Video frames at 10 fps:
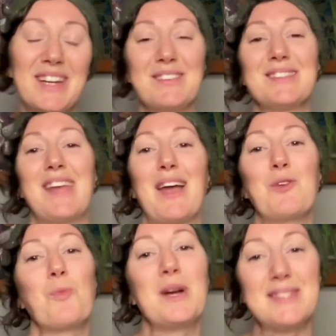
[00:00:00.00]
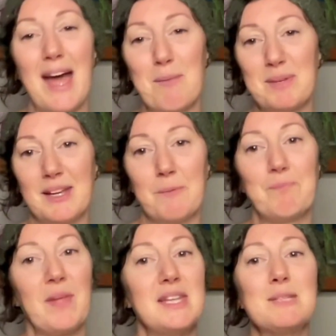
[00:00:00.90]
understand what's
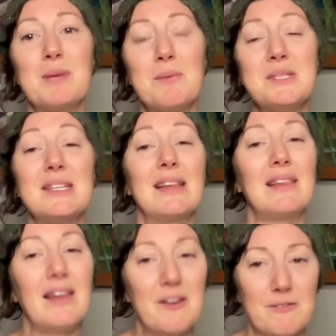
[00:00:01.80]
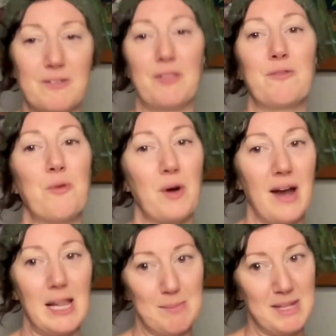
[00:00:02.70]
happening and to be able to live the
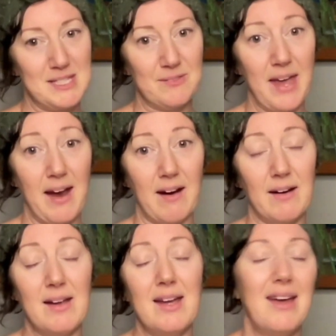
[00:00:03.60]
4 elements of care.